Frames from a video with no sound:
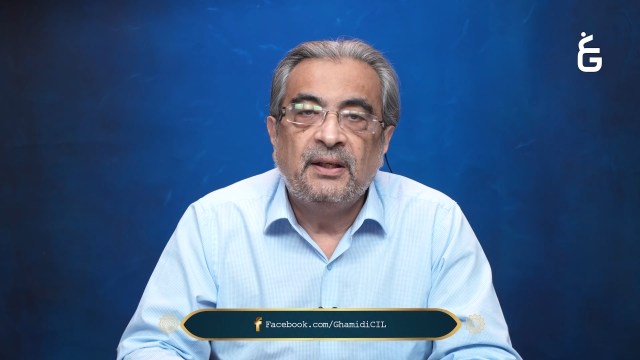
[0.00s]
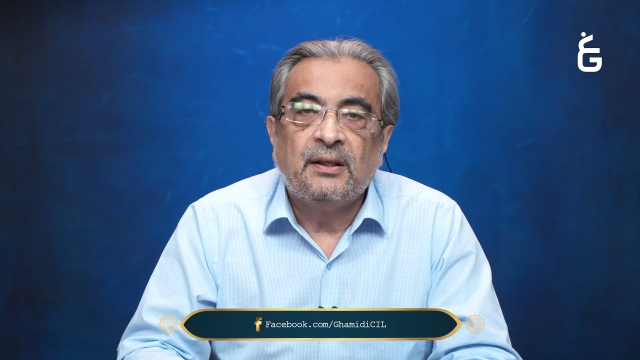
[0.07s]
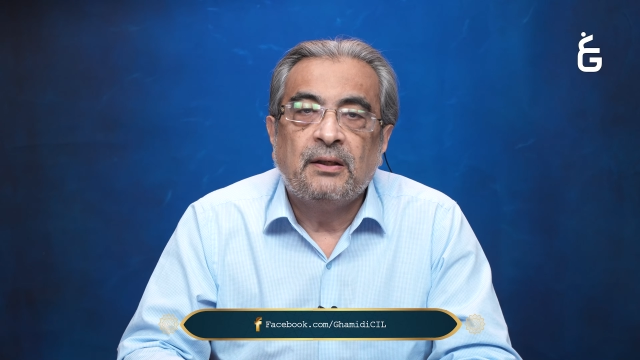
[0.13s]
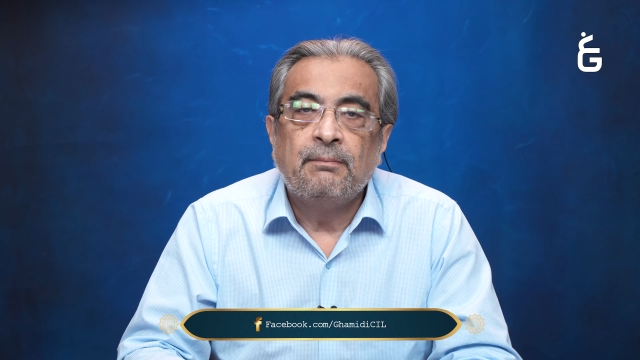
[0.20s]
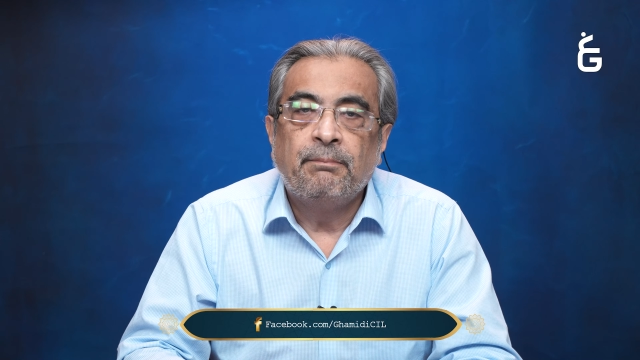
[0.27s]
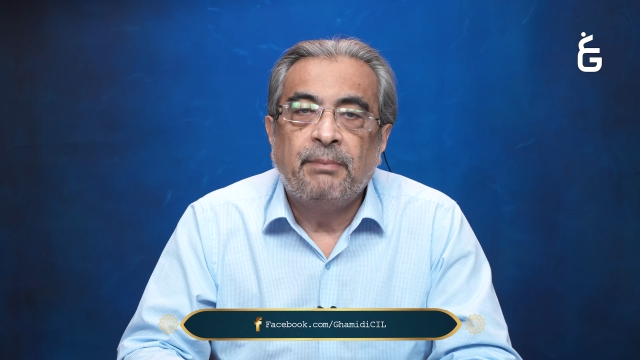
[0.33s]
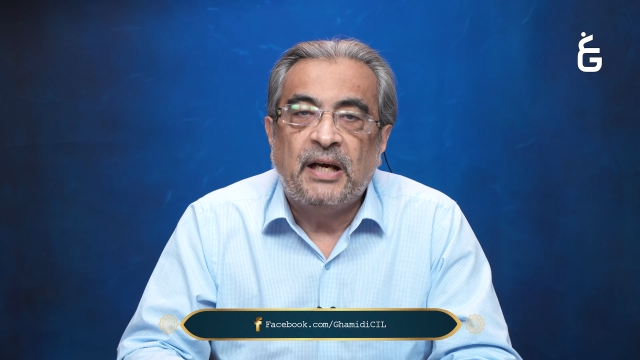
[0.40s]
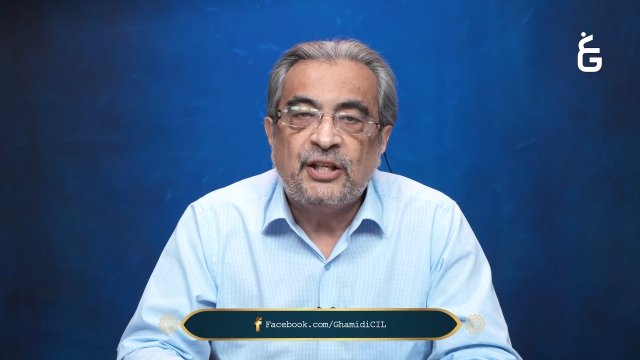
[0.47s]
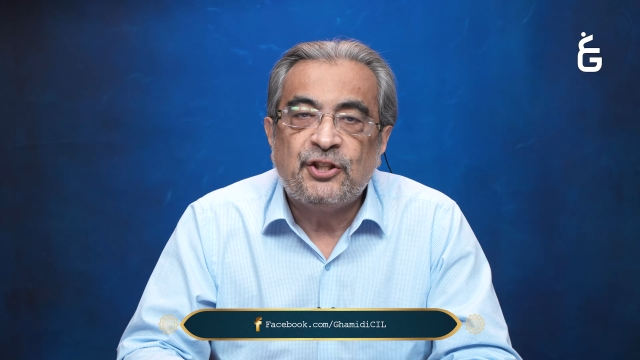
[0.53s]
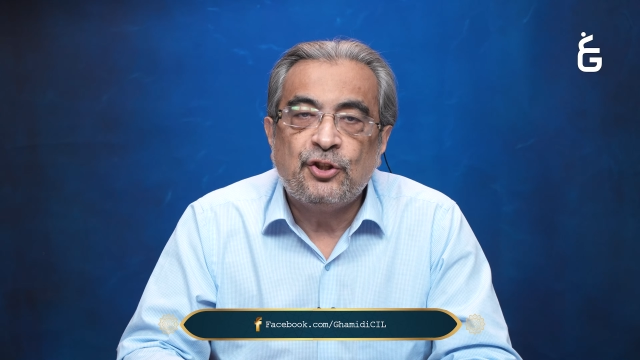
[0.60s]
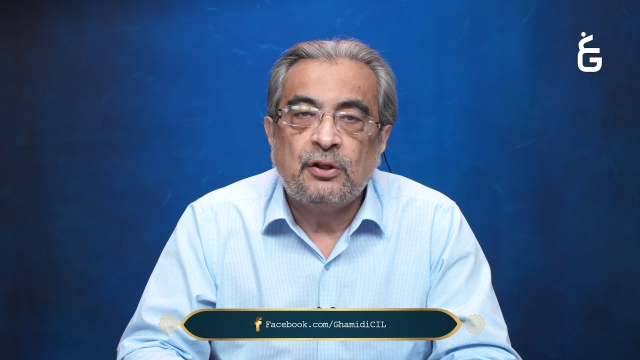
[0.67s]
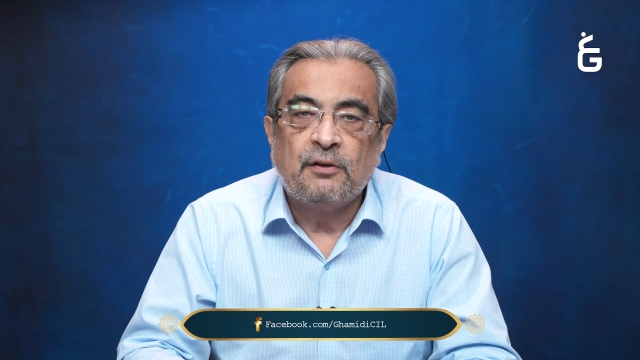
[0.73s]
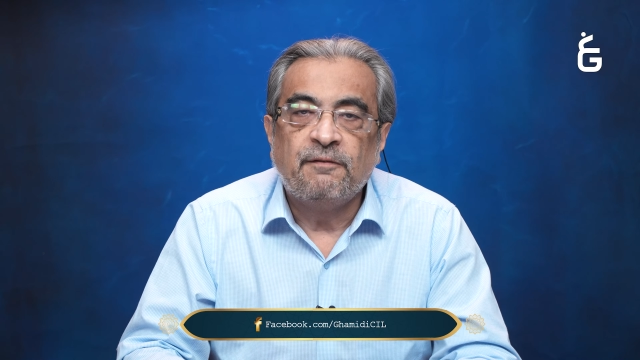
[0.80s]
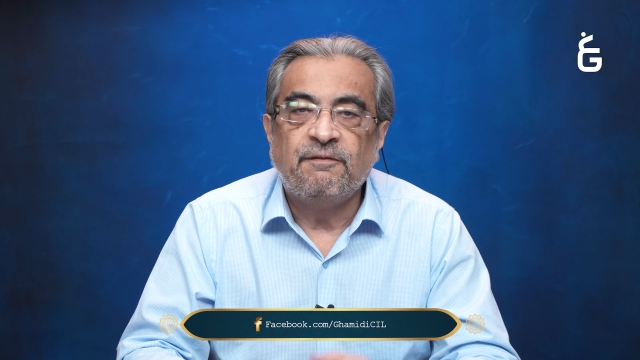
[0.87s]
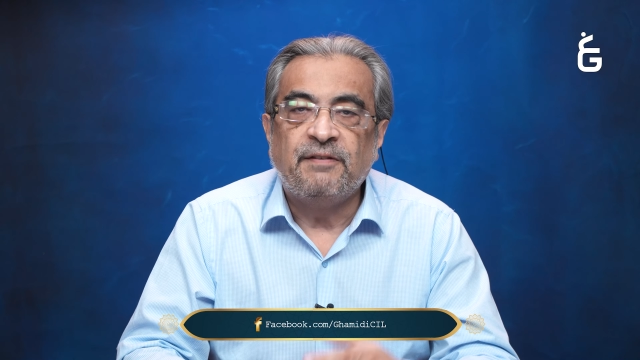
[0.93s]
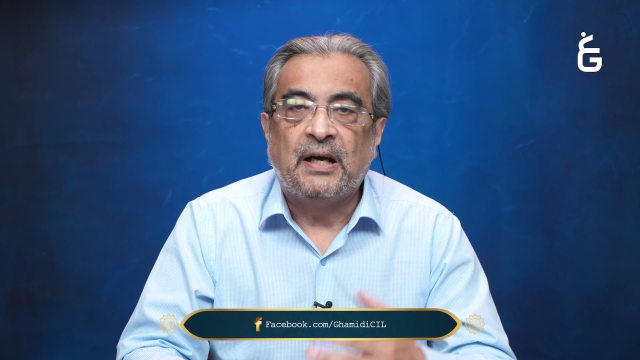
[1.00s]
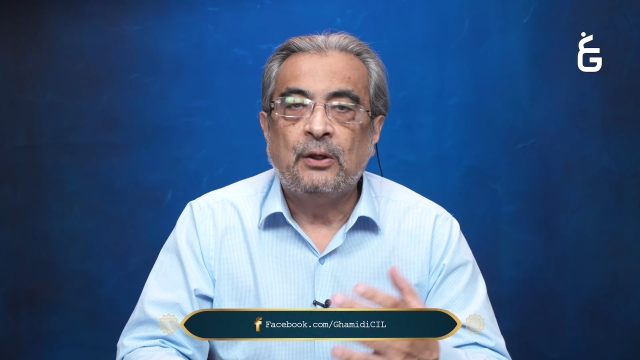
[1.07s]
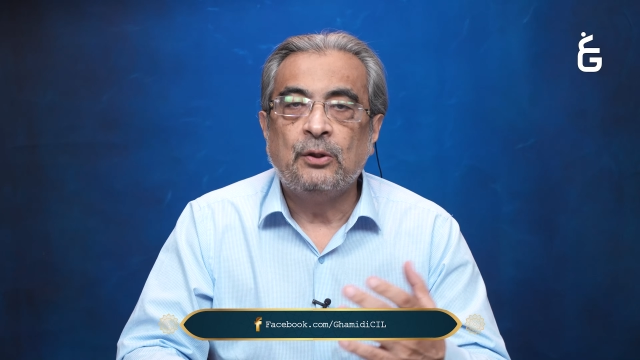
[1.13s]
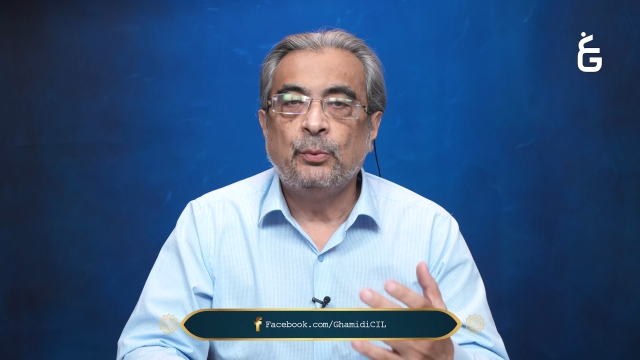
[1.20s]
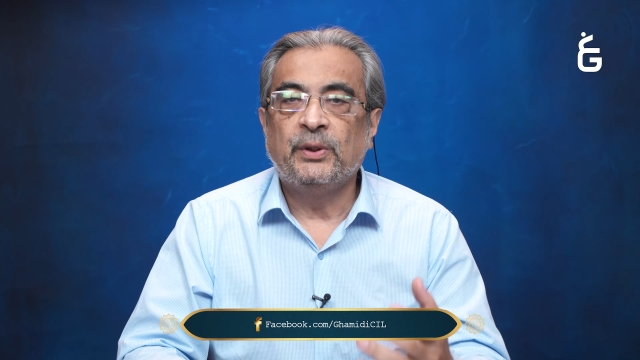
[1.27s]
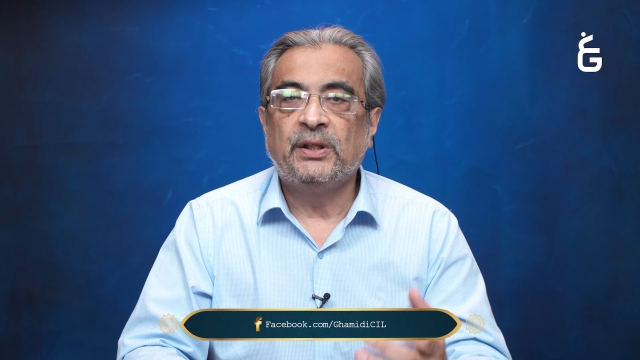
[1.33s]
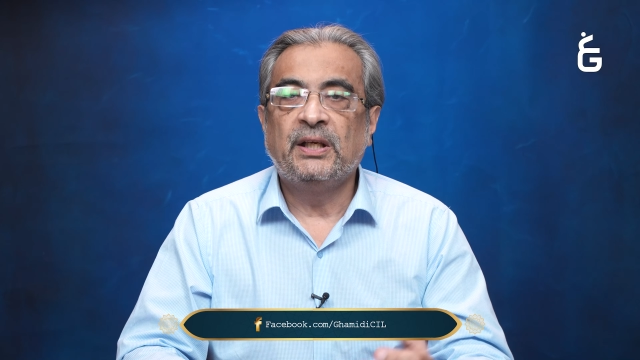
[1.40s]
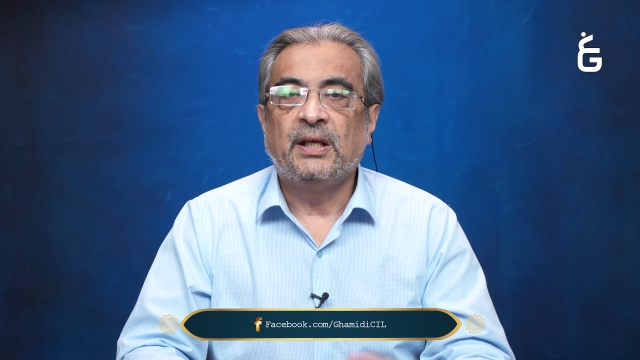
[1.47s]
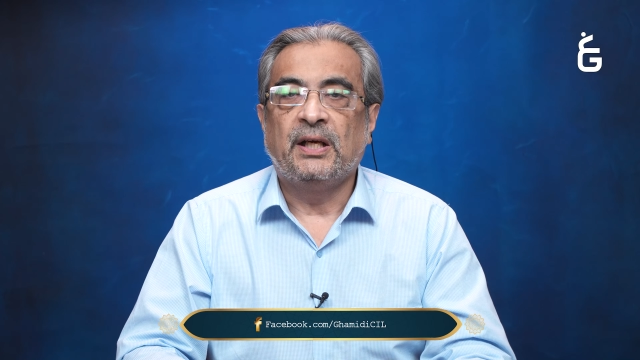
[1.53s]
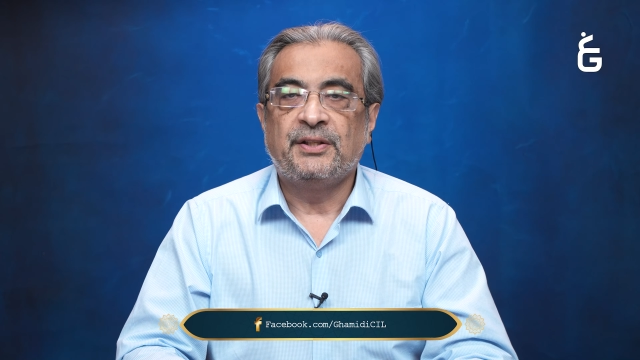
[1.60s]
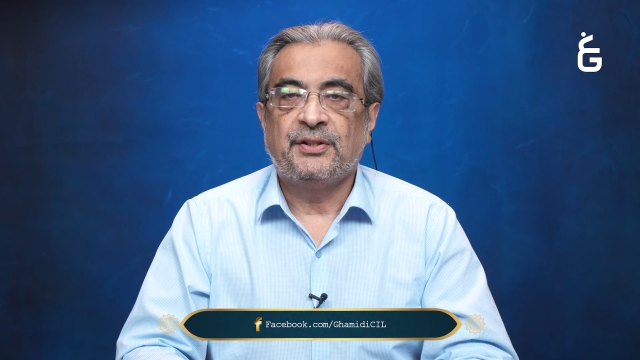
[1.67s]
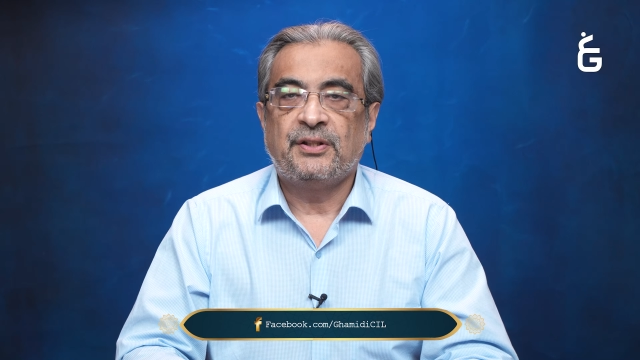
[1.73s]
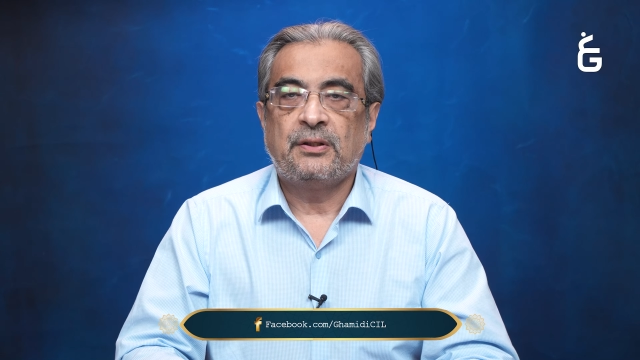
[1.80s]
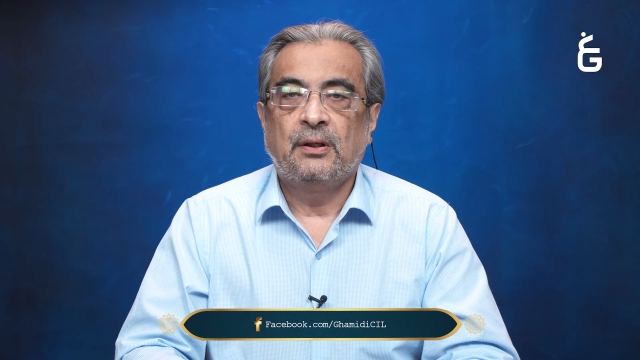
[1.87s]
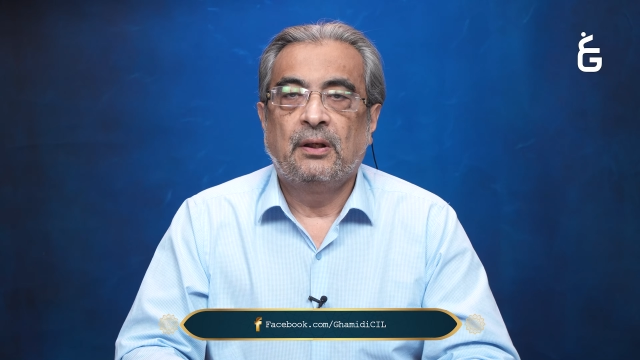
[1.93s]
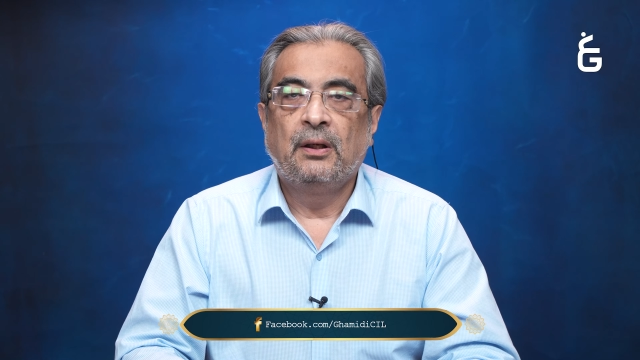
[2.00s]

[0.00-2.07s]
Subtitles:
compassion found within us.